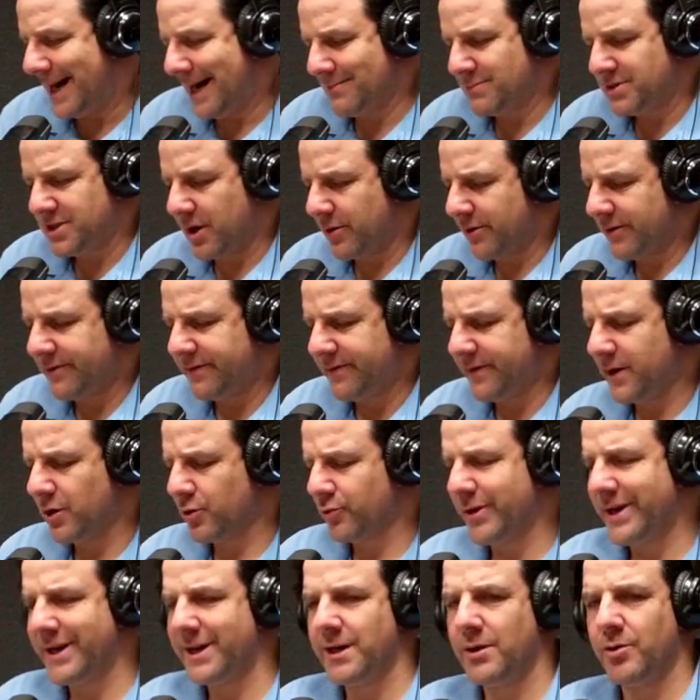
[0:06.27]
I'm Tony
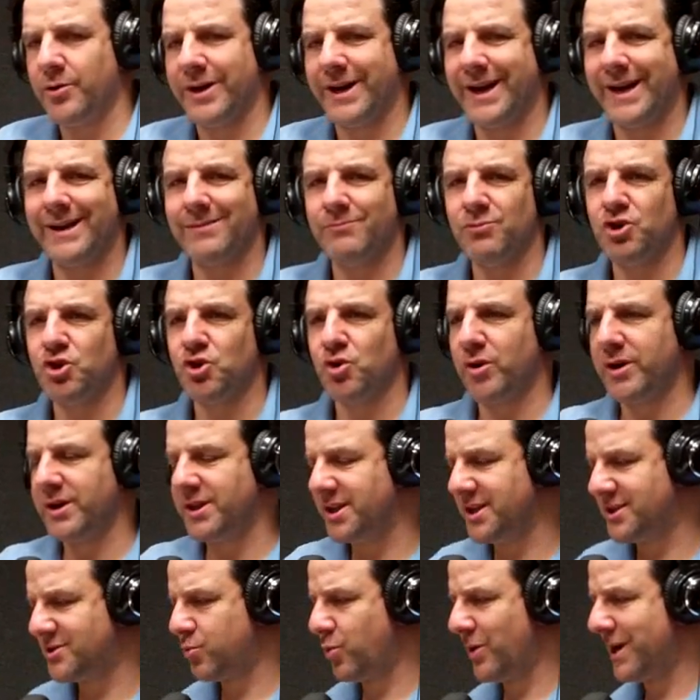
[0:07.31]
Fiorino, and I am
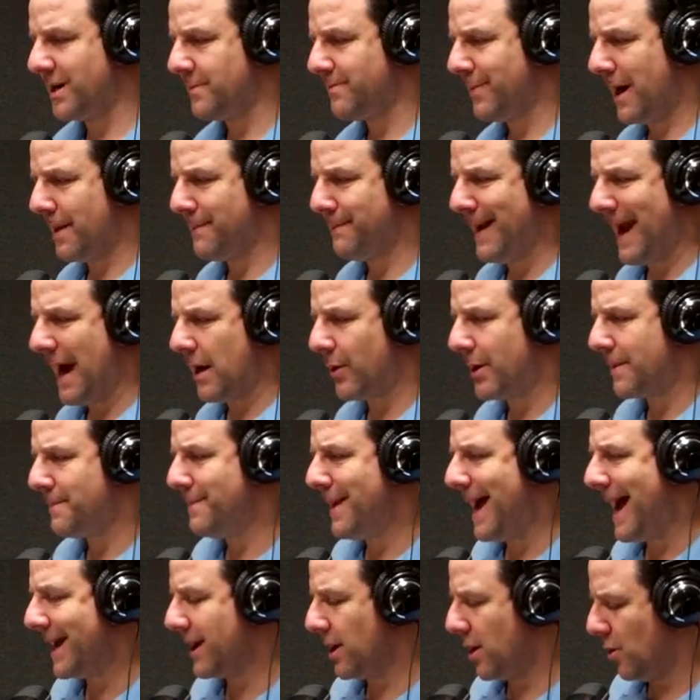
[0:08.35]
joined this week by
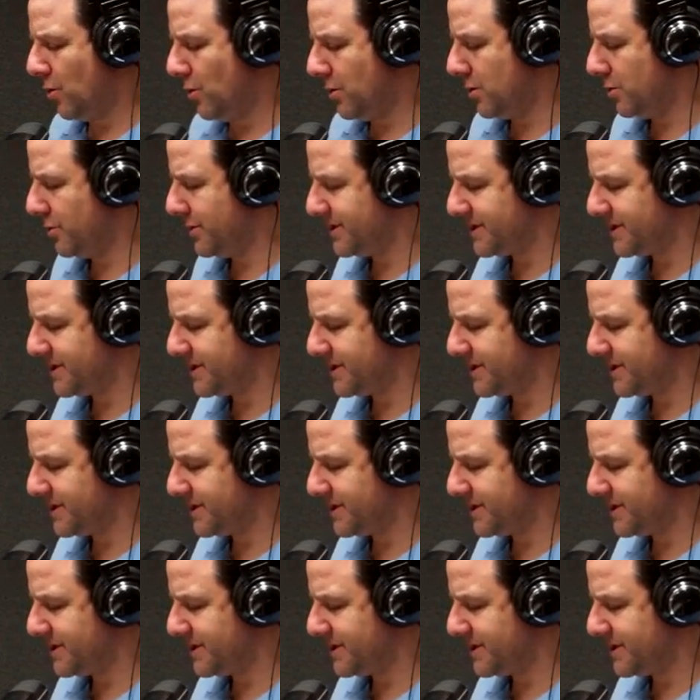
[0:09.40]
Barry Mano,